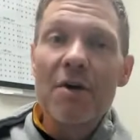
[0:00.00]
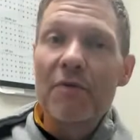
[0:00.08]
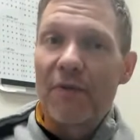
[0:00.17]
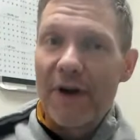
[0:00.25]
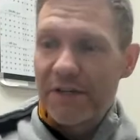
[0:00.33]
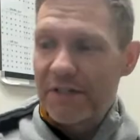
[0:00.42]

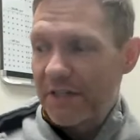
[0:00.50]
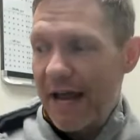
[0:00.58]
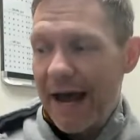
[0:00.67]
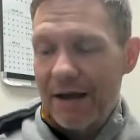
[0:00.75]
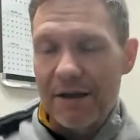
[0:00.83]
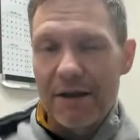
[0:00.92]
For a
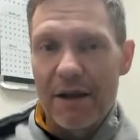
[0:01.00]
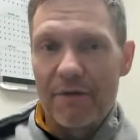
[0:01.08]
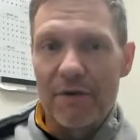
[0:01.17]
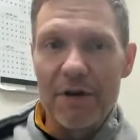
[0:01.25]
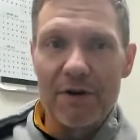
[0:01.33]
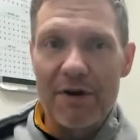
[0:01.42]
snack, if
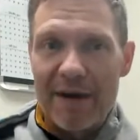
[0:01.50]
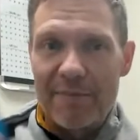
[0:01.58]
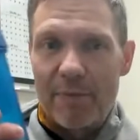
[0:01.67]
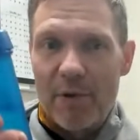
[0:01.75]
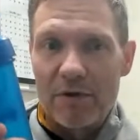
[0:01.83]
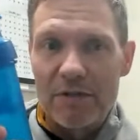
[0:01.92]
you need to grab a
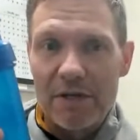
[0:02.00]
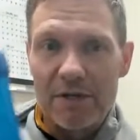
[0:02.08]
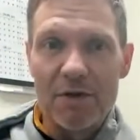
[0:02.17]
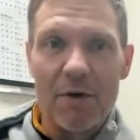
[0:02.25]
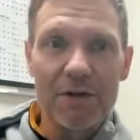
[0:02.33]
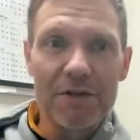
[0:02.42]
protein
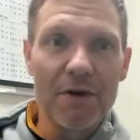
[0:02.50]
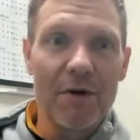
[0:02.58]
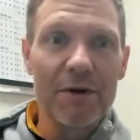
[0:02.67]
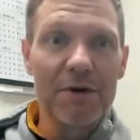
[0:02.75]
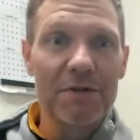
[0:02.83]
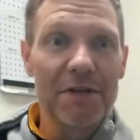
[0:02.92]
source or
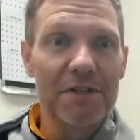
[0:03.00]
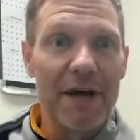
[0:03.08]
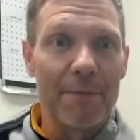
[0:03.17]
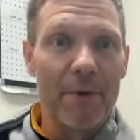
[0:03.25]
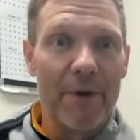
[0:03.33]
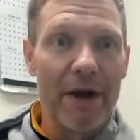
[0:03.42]
use a
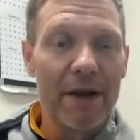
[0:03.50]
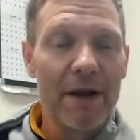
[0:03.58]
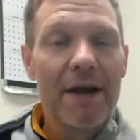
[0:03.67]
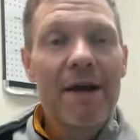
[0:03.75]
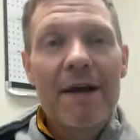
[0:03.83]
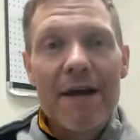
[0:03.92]
supplement,
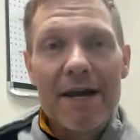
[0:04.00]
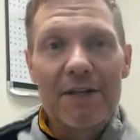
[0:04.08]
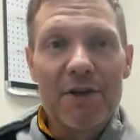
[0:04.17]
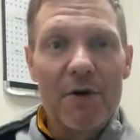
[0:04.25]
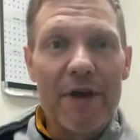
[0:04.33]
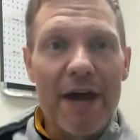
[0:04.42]

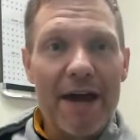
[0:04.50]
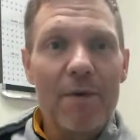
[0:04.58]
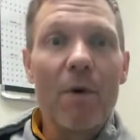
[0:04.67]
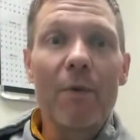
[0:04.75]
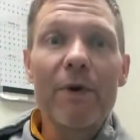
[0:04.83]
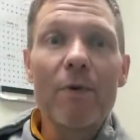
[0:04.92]
it's okay.
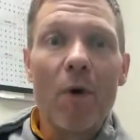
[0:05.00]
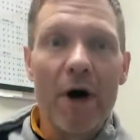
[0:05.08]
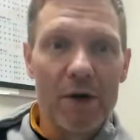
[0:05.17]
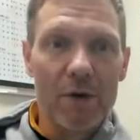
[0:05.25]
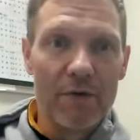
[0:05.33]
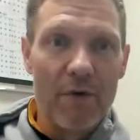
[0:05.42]
What we
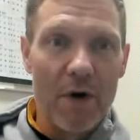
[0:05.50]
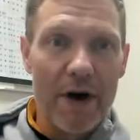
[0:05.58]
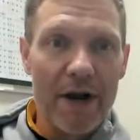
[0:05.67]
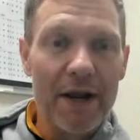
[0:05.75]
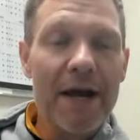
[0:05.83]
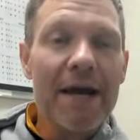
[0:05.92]
want to
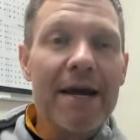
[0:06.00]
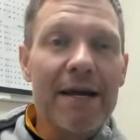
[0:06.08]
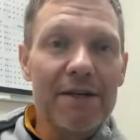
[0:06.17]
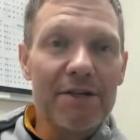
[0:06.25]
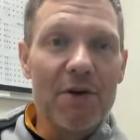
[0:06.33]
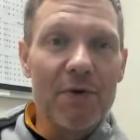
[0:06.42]
avoid
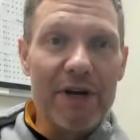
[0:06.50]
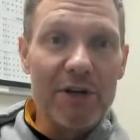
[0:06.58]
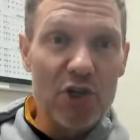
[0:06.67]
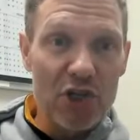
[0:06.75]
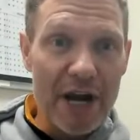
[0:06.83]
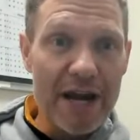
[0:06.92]
is doing
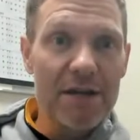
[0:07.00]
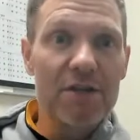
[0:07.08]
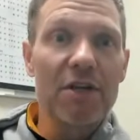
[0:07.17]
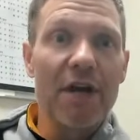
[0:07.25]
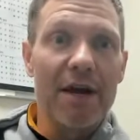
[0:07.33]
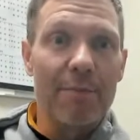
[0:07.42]

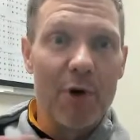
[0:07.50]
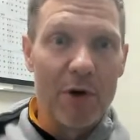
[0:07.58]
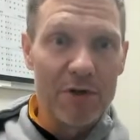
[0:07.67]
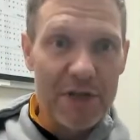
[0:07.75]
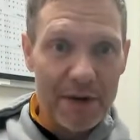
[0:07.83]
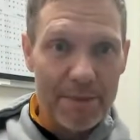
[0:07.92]
shakes and
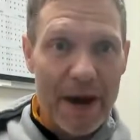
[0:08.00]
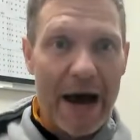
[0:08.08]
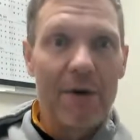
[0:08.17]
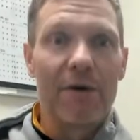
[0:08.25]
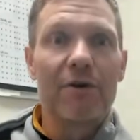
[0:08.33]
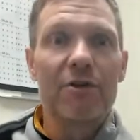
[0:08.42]
protein
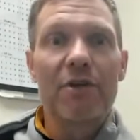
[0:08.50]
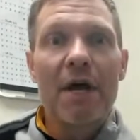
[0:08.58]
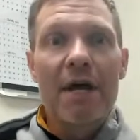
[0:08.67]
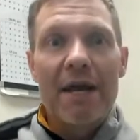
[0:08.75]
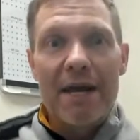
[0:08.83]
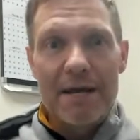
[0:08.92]
powders
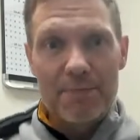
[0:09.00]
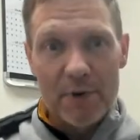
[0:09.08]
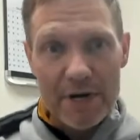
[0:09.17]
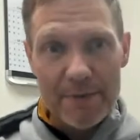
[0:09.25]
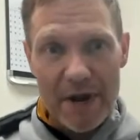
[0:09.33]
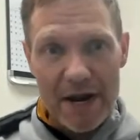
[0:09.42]
and
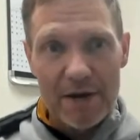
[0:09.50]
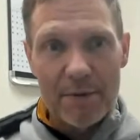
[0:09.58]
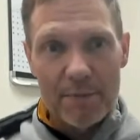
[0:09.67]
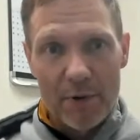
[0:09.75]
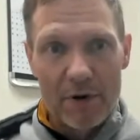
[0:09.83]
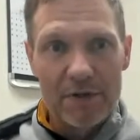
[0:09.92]
pre-made
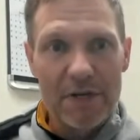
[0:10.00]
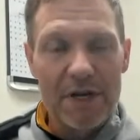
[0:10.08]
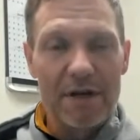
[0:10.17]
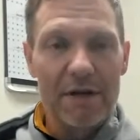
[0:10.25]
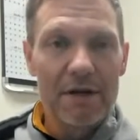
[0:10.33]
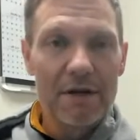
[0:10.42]

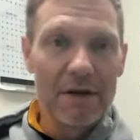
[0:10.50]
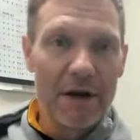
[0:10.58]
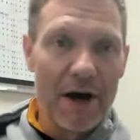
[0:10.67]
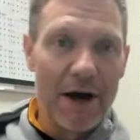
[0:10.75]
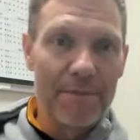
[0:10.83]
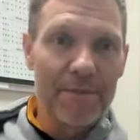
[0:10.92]
protein
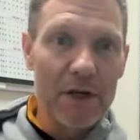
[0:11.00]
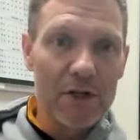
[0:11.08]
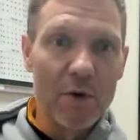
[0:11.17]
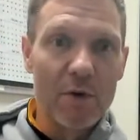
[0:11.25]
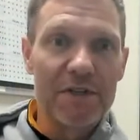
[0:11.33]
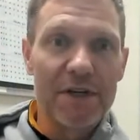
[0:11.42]

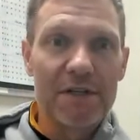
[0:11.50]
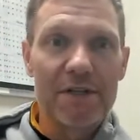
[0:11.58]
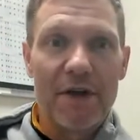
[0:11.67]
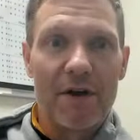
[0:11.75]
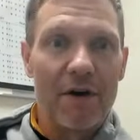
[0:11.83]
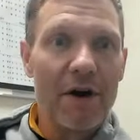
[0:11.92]
sources
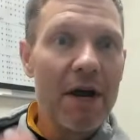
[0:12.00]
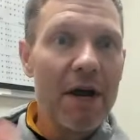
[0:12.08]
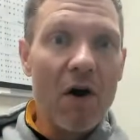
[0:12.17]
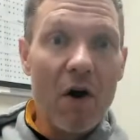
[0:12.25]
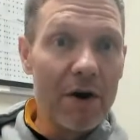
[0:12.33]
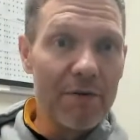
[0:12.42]
that are
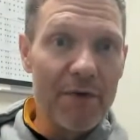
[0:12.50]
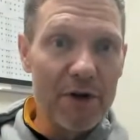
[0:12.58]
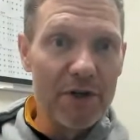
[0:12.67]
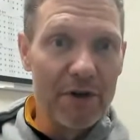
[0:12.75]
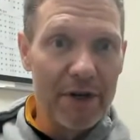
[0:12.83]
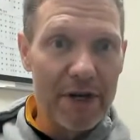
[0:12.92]

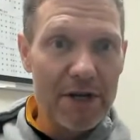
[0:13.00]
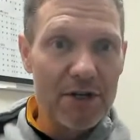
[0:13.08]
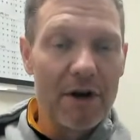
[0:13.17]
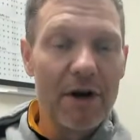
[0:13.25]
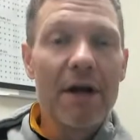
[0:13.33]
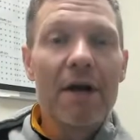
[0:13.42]
artificial in
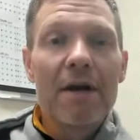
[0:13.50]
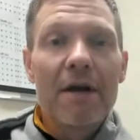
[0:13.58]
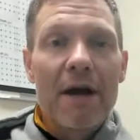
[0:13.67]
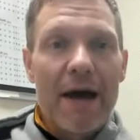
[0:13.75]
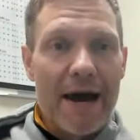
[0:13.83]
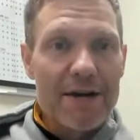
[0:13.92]
nature
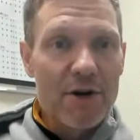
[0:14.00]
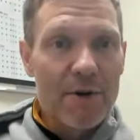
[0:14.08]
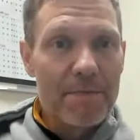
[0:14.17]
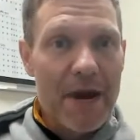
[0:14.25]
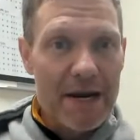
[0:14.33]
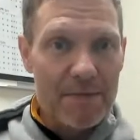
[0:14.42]
at your
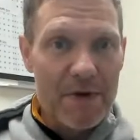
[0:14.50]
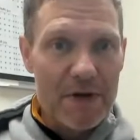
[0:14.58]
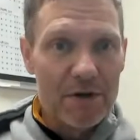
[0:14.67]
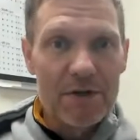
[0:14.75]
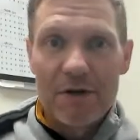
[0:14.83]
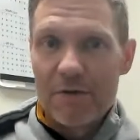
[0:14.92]
main
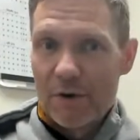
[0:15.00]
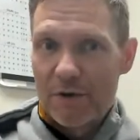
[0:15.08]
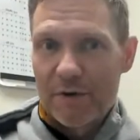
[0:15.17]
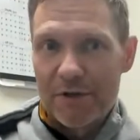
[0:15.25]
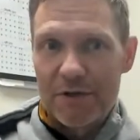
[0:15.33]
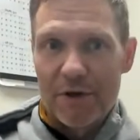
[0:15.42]
meals. Those
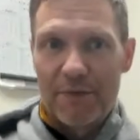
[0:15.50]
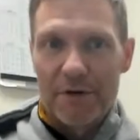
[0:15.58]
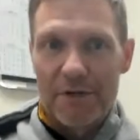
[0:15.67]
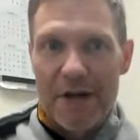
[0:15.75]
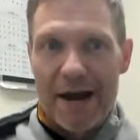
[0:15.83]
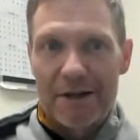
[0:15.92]
are reserved for
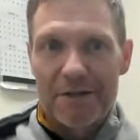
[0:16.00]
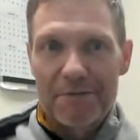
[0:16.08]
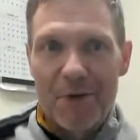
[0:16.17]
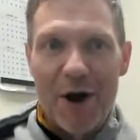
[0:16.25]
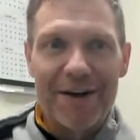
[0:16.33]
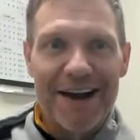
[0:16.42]
snacks.
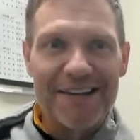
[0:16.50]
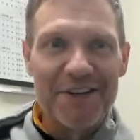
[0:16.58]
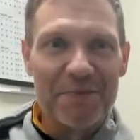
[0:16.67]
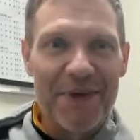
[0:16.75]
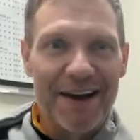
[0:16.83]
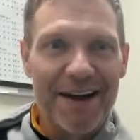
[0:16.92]
All right, guys, I
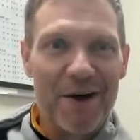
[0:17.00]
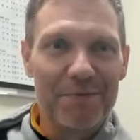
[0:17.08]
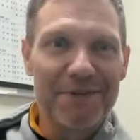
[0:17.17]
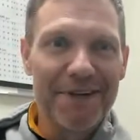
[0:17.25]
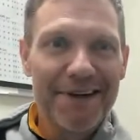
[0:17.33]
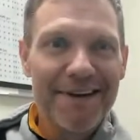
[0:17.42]
hope that
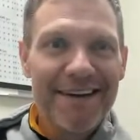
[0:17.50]
helps.